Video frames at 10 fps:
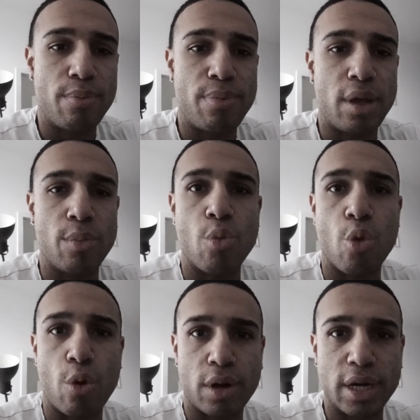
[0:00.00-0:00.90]
being more
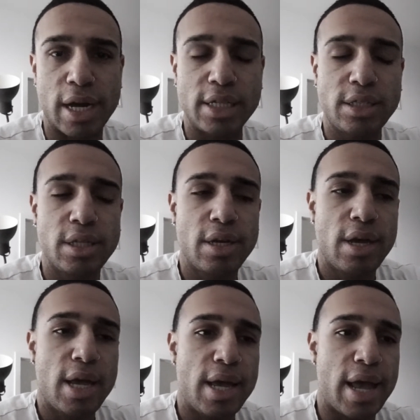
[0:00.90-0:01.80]
organized,
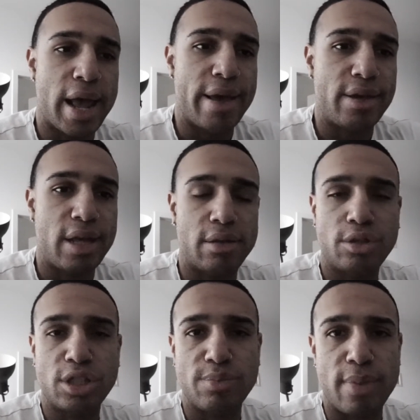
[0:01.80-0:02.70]
and it'll
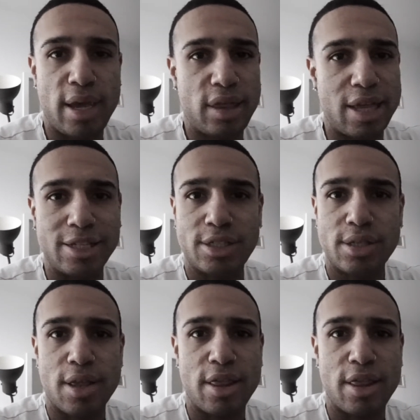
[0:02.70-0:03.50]
just make things